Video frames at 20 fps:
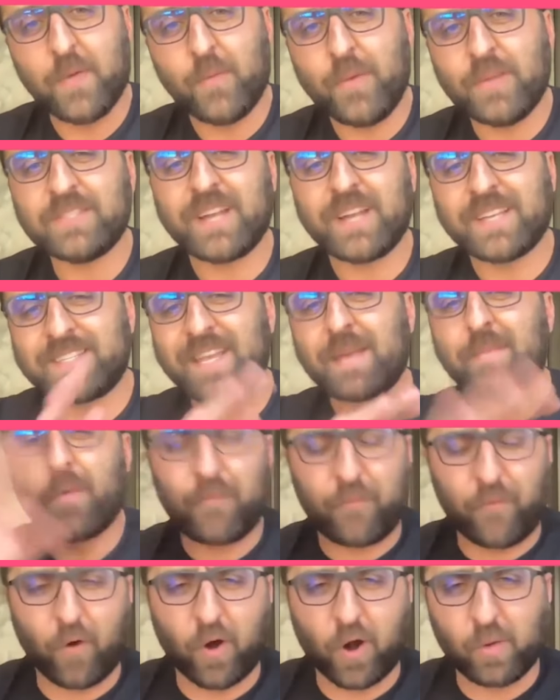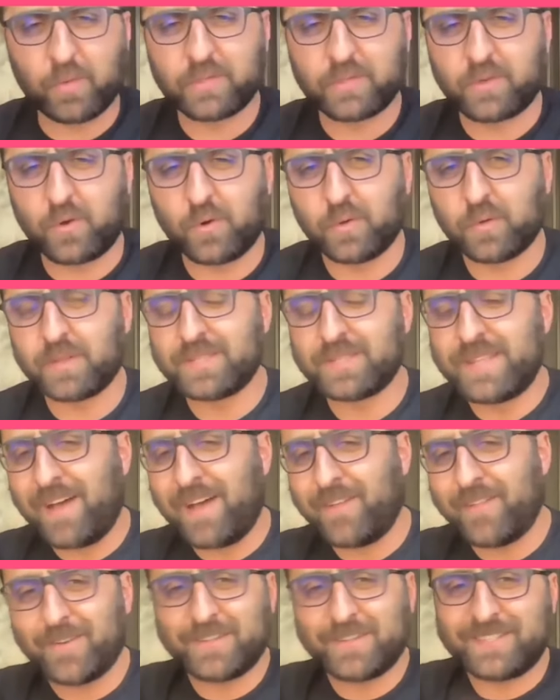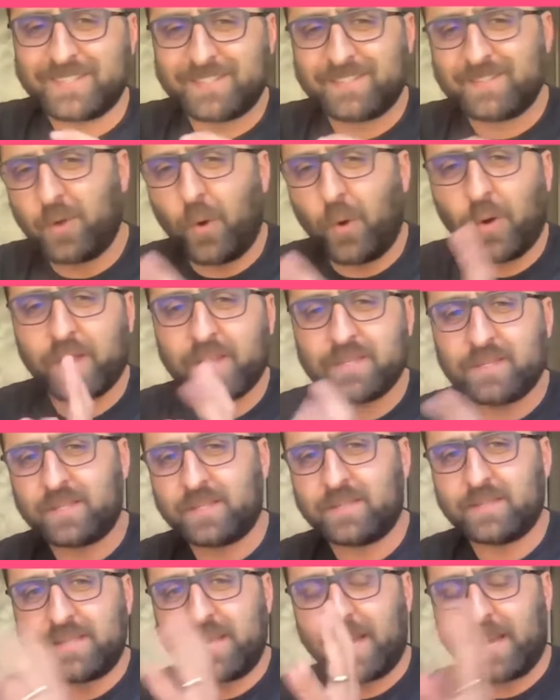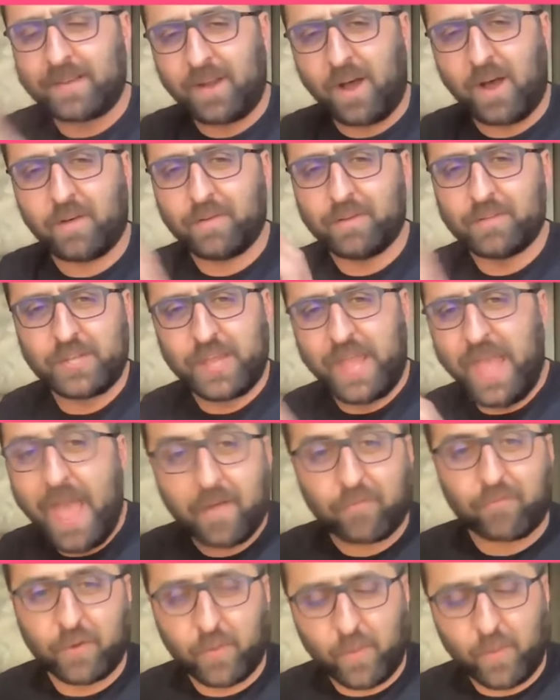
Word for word: And the reason I say before it was cool is now there's toys and technology